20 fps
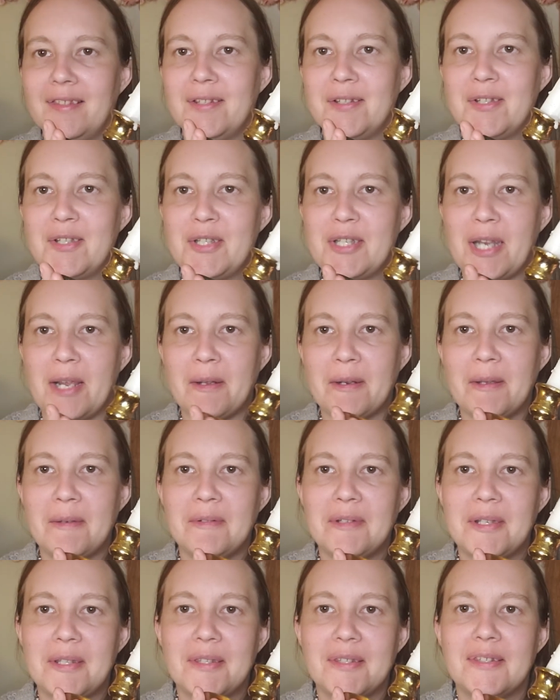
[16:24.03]
shout
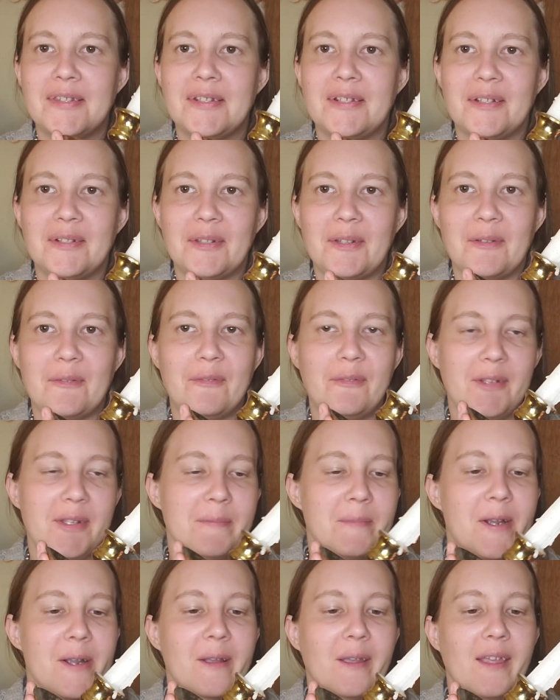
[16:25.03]
out to the Stirling Flea
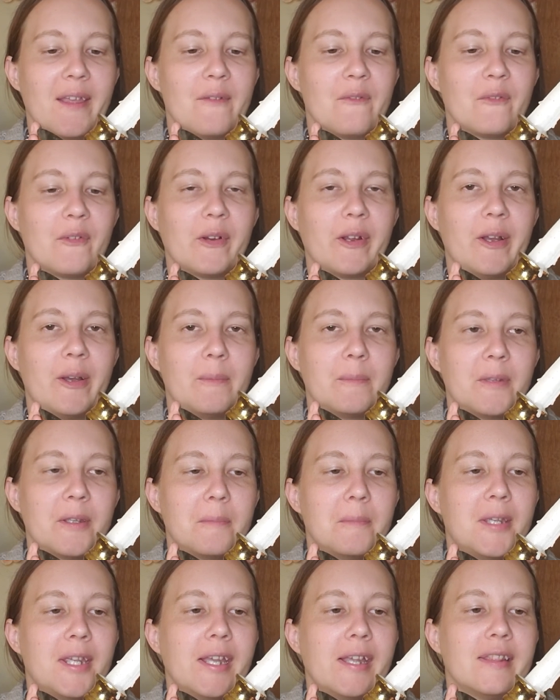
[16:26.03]
Market for helping
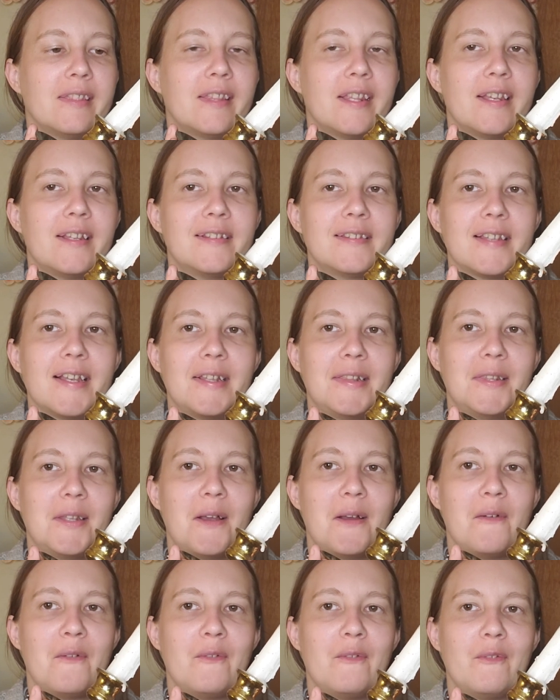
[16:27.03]
me get things I
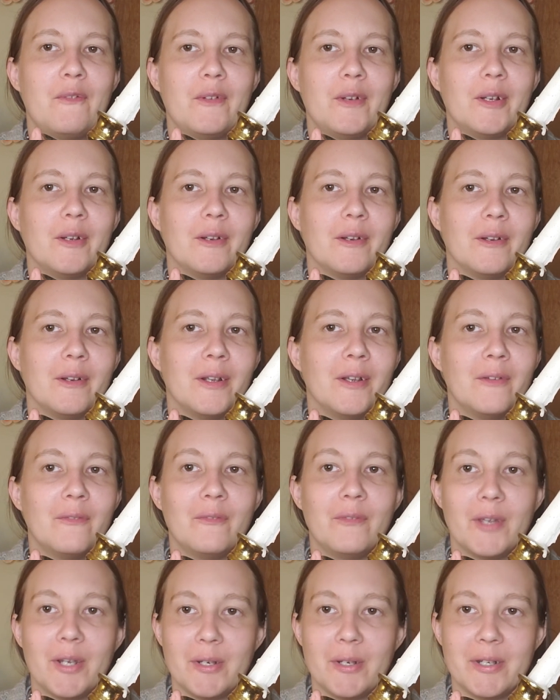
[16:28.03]
love for
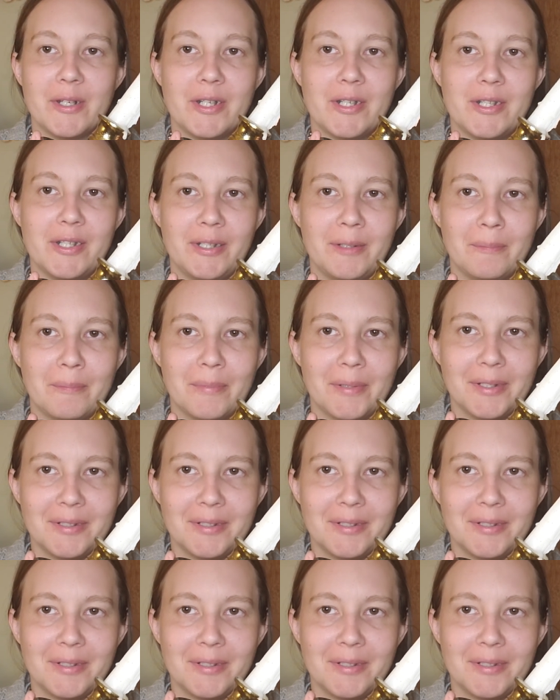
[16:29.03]
very cheap.